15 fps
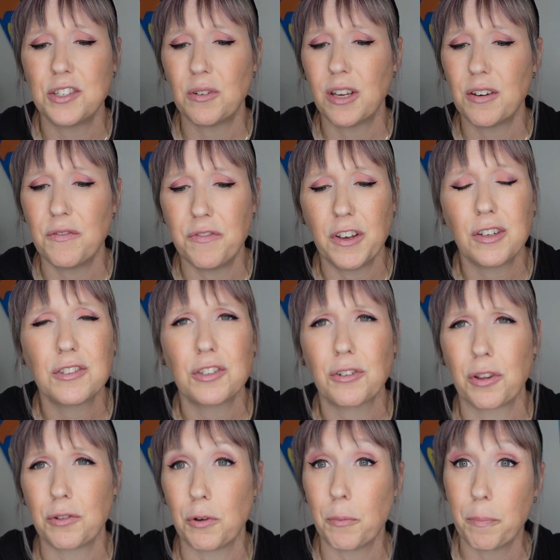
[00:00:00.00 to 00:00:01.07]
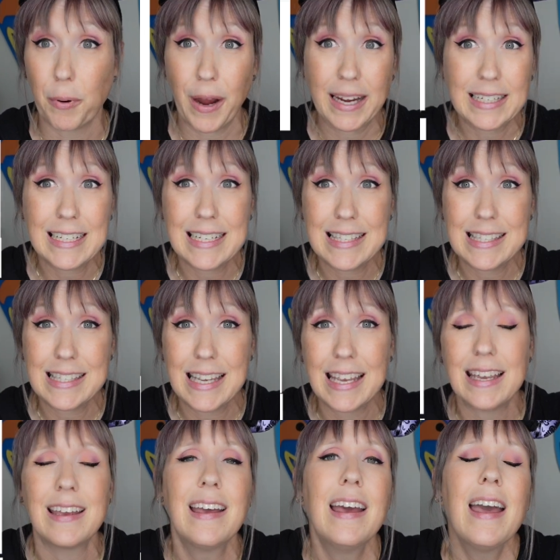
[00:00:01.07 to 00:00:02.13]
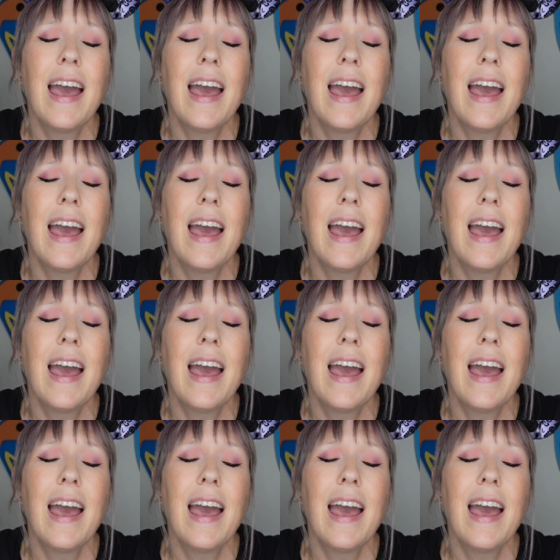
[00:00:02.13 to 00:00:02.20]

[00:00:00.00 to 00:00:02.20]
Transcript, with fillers: You can filter through pregnancy